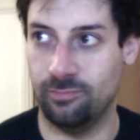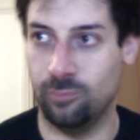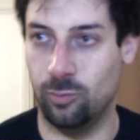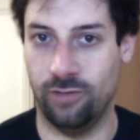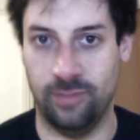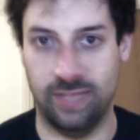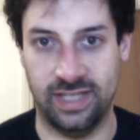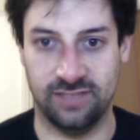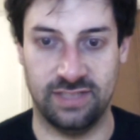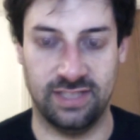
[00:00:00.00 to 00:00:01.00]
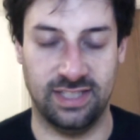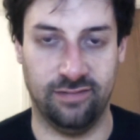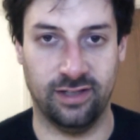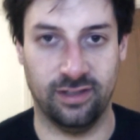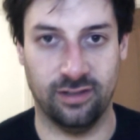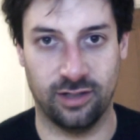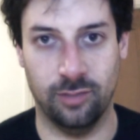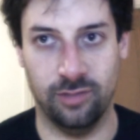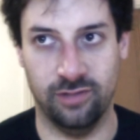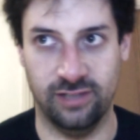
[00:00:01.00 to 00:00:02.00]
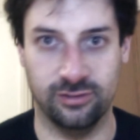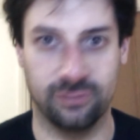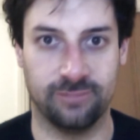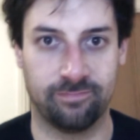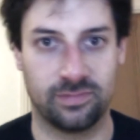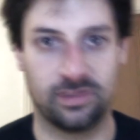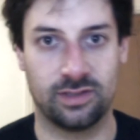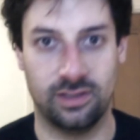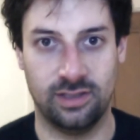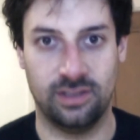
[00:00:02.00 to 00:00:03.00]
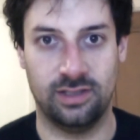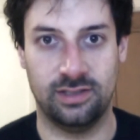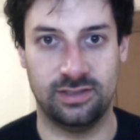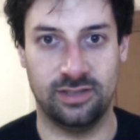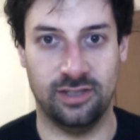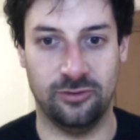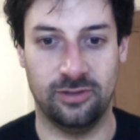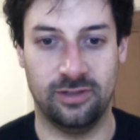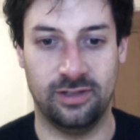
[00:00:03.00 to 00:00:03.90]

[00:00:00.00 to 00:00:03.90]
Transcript: what remains of this evening, a couple of hours. So